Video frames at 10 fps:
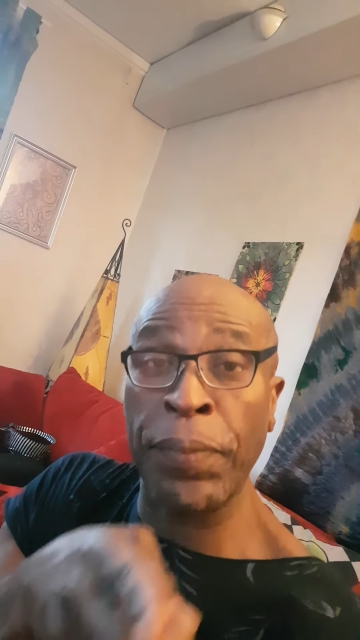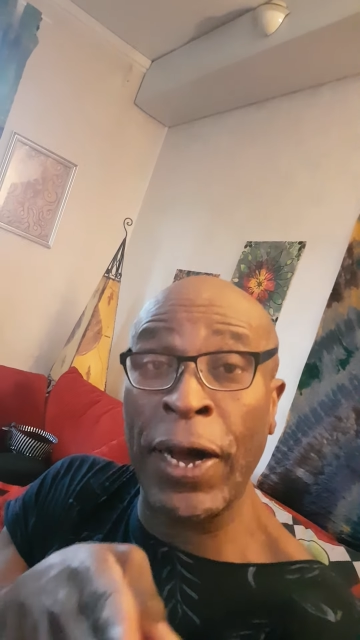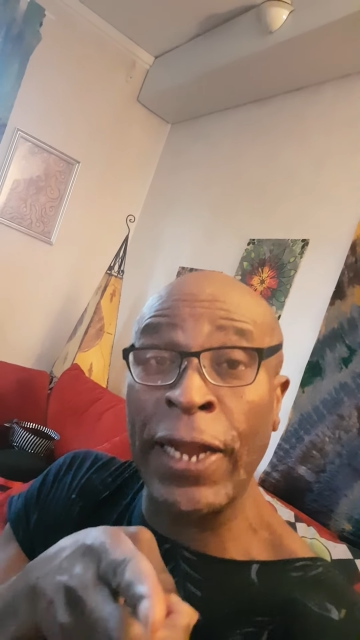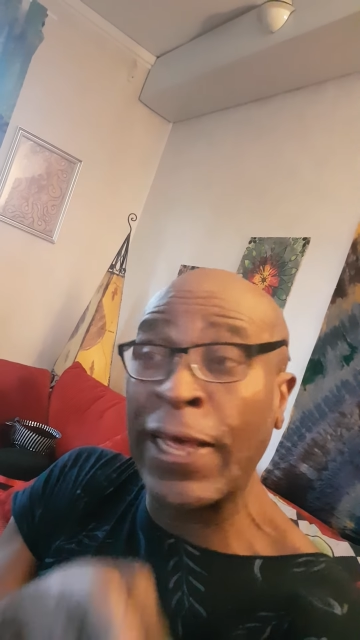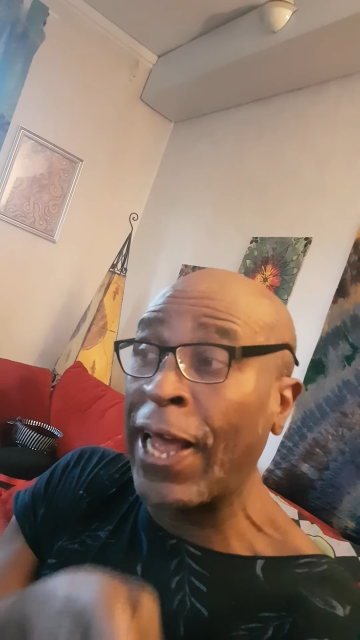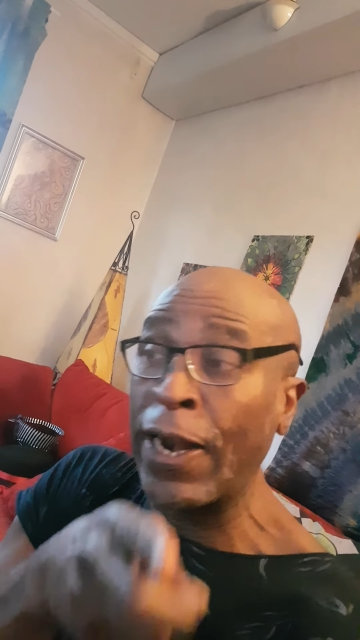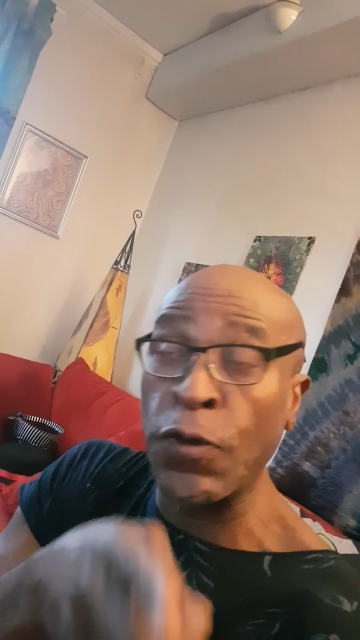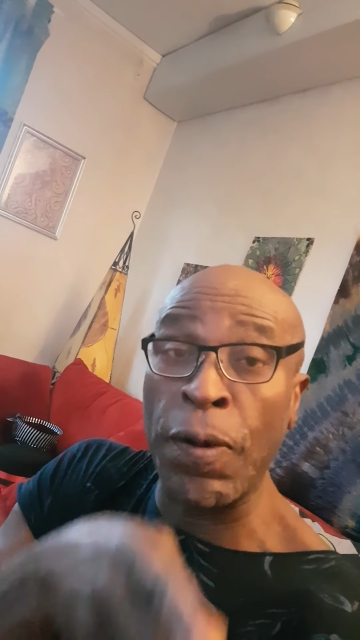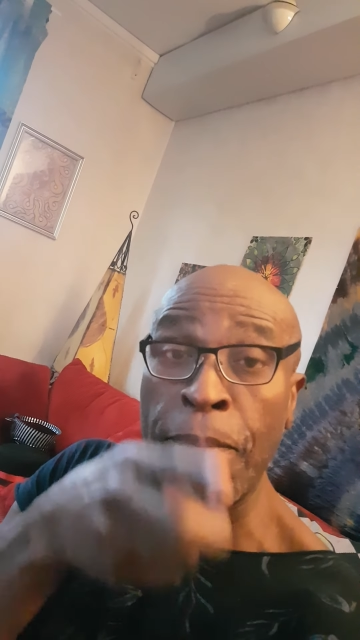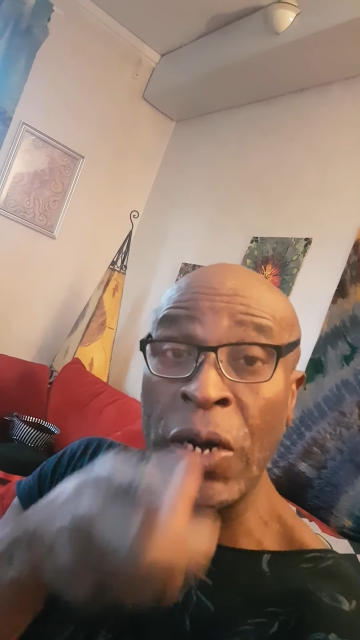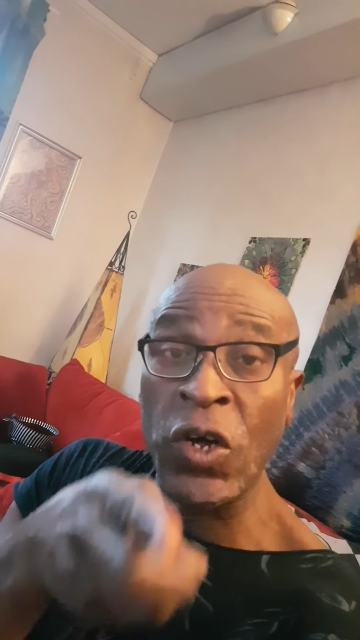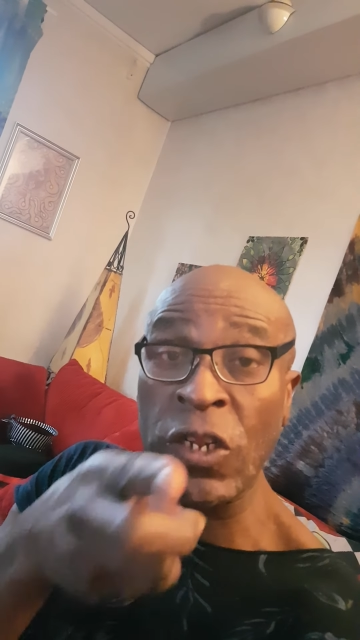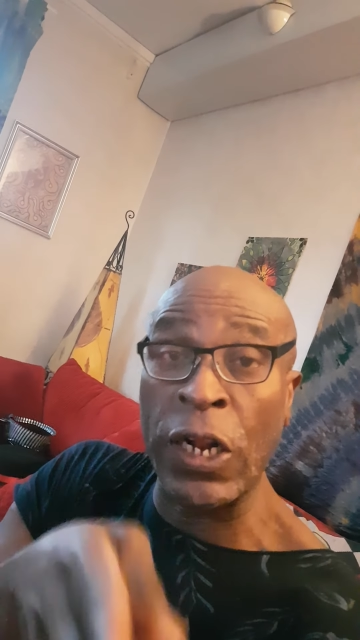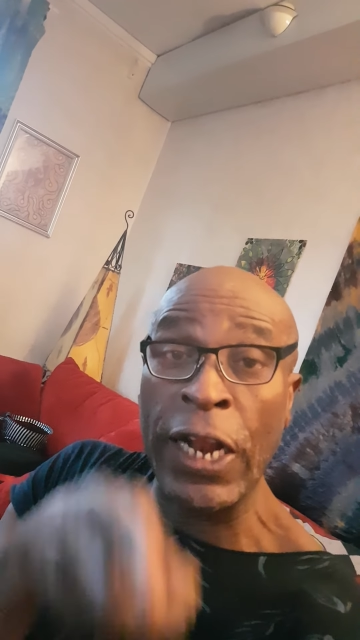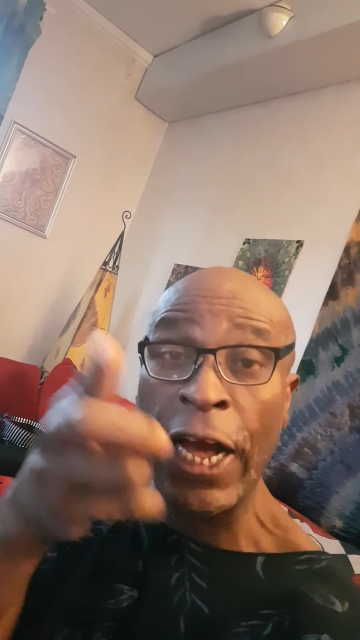Paul and all on the
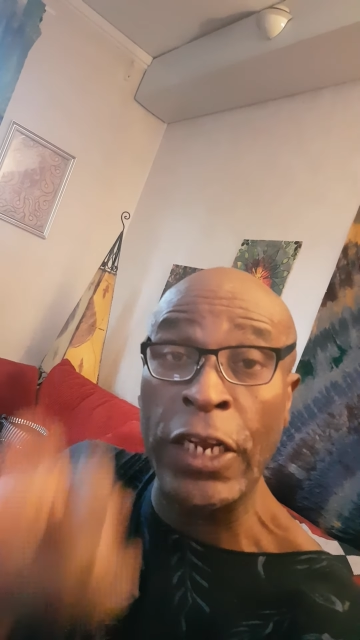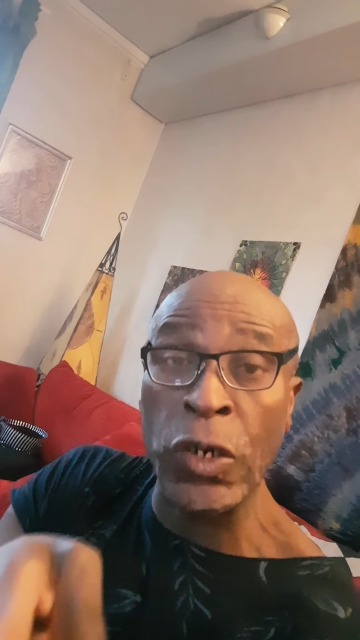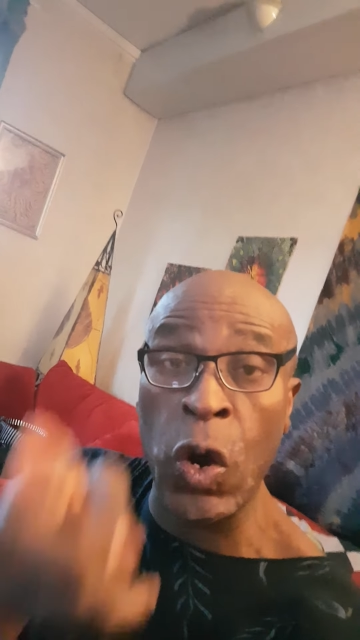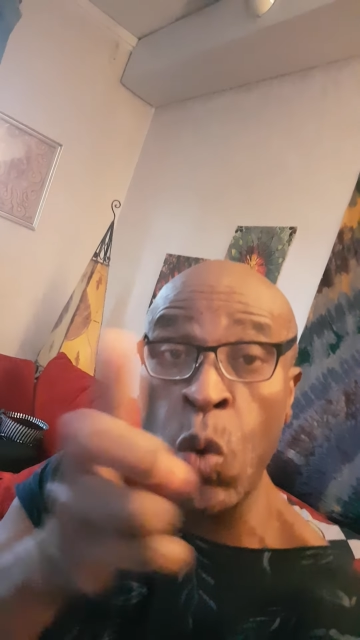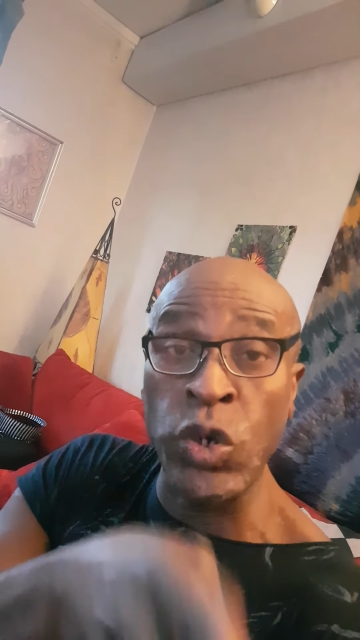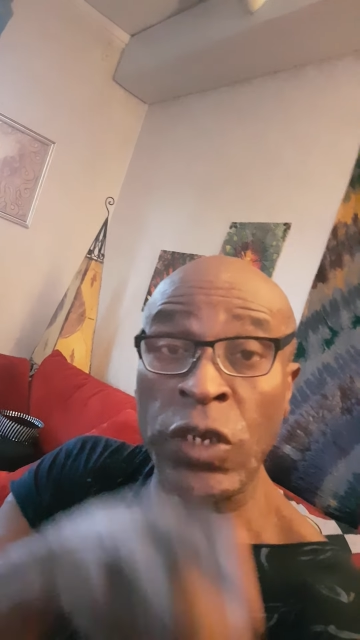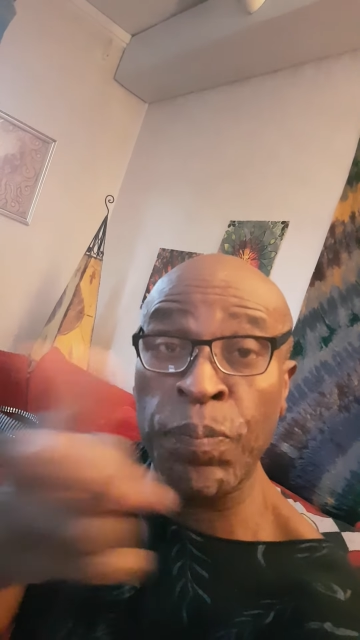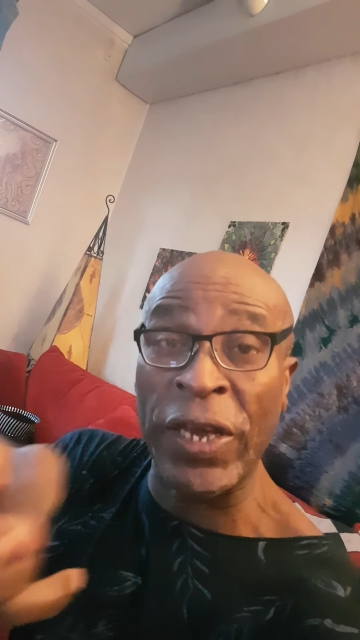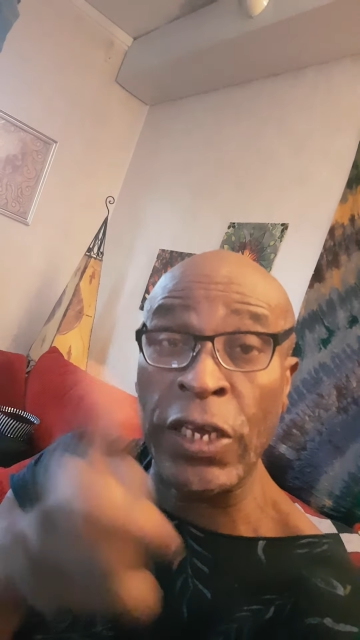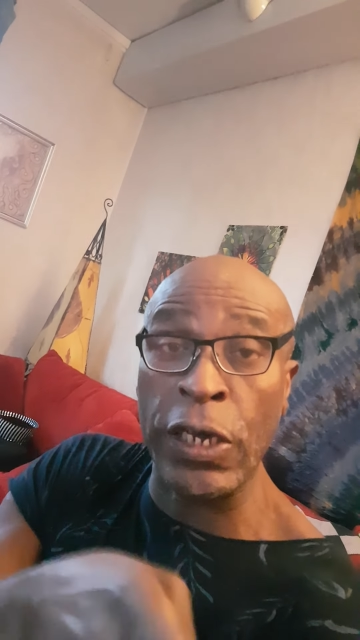blood clot don't respect